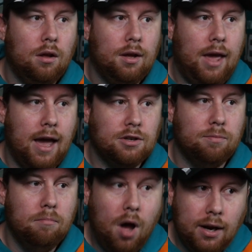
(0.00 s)
Cash
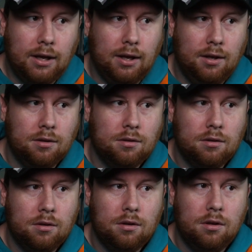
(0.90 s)
Money
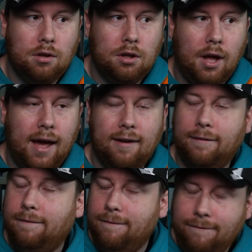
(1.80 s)
had a
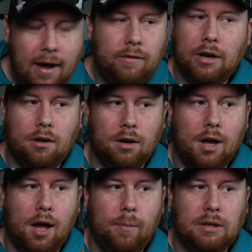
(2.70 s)
very good
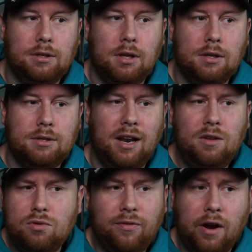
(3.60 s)
comment to this. And he
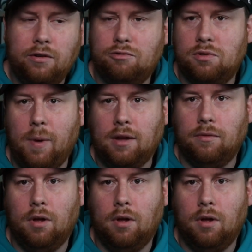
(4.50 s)
was very respectful.